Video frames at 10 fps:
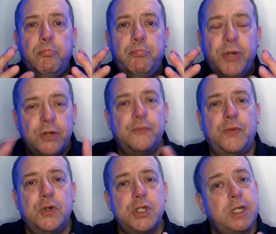But
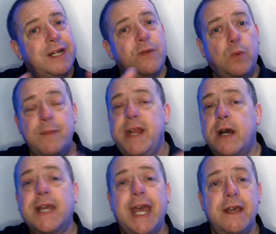unfortunately, women
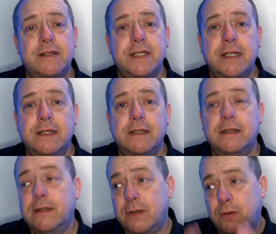are chaotic.
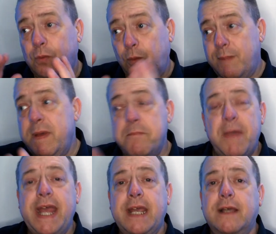Women
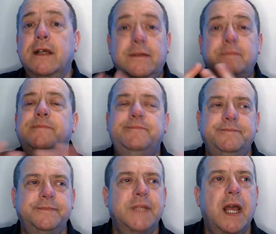make
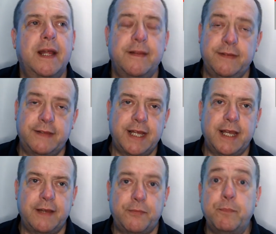
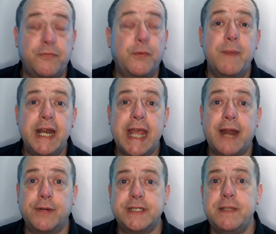their
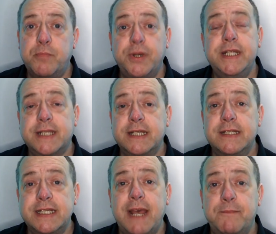familiarity breeds
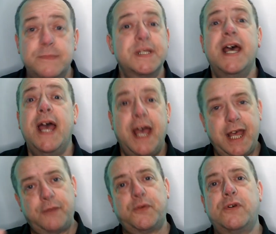contempt
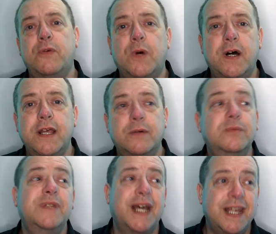after a
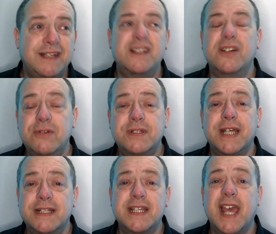while, they do
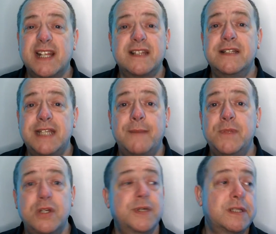tend to get
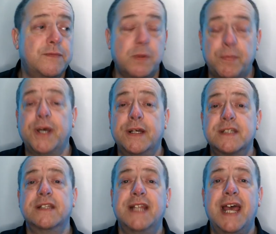contemptuous of the
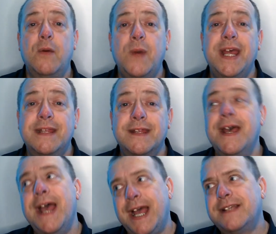person they're with
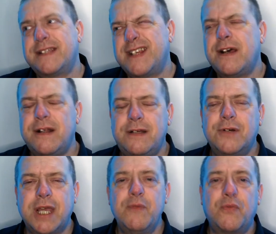and start
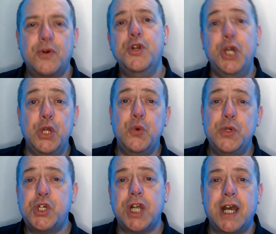looking for a new and
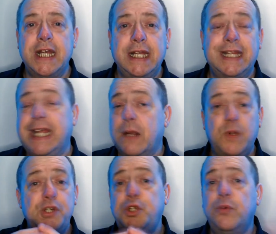shiny thing
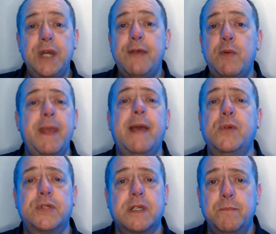which you'll never be able
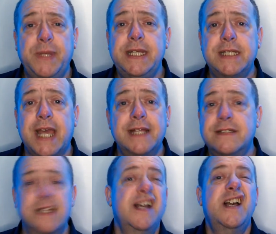to compete against.
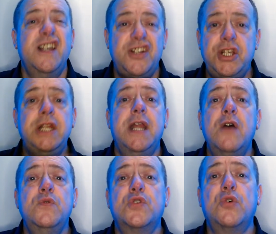She
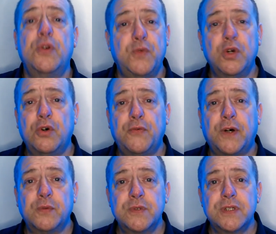knows all of your
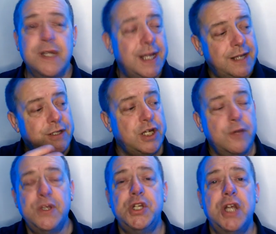faults. New
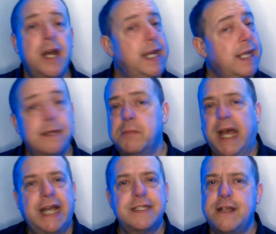and shiny
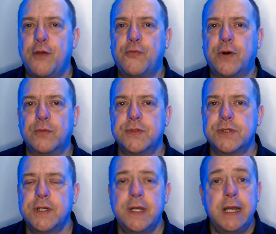has no faults.
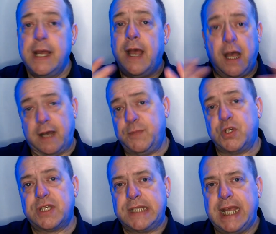I'm
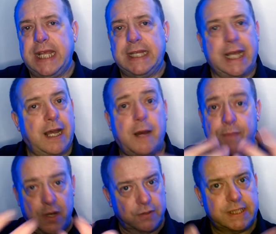just saying that. I'm
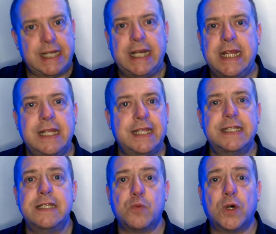not telling you
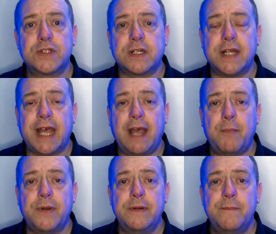this is what's going to
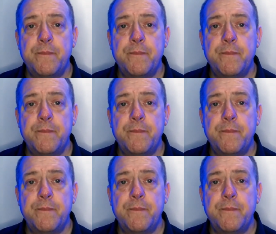happen.